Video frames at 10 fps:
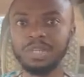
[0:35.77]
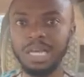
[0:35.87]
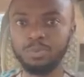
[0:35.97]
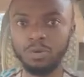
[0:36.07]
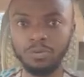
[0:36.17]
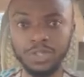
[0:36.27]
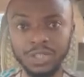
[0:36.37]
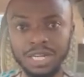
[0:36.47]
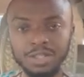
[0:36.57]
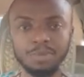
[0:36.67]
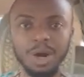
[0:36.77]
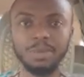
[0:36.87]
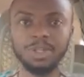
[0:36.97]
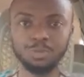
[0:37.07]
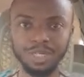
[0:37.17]
a proficient
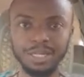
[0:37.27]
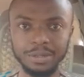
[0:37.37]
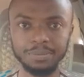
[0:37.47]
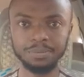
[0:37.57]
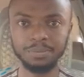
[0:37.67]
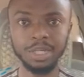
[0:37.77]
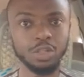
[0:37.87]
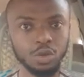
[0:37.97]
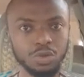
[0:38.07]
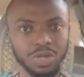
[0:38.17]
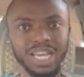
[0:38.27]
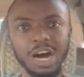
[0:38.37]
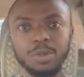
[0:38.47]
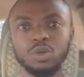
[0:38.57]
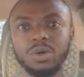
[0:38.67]
public speaker. So today
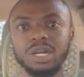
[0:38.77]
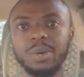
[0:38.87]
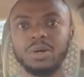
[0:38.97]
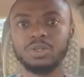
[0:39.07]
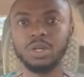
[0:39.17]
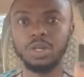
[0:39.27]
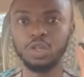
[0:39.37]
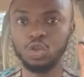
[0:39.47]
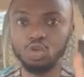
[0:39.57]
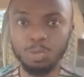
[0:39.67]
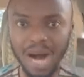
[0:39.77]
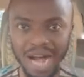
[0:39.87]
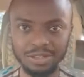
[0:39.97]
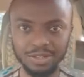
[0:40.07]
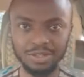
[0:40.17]
I'll be talking about two
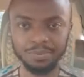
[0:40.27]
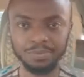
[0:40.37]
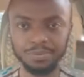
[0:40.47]
parts.